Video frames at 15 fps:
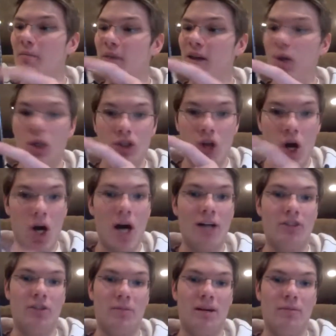it looks
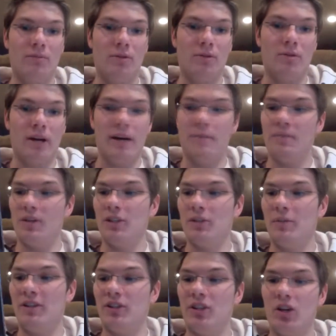awesome on Blu-ray,
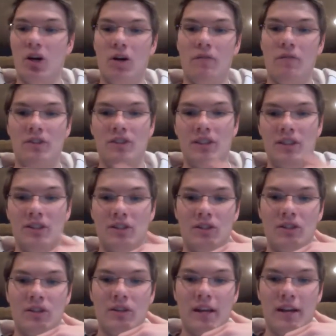especially all the
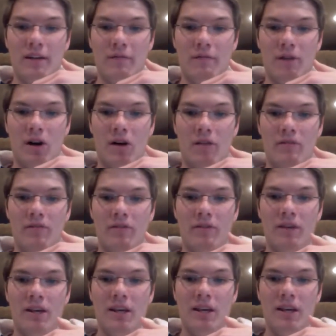scenes that involve
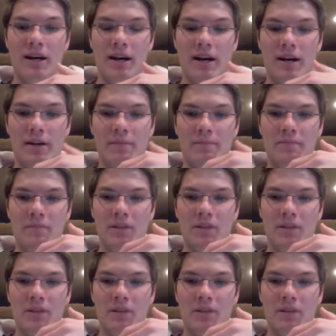the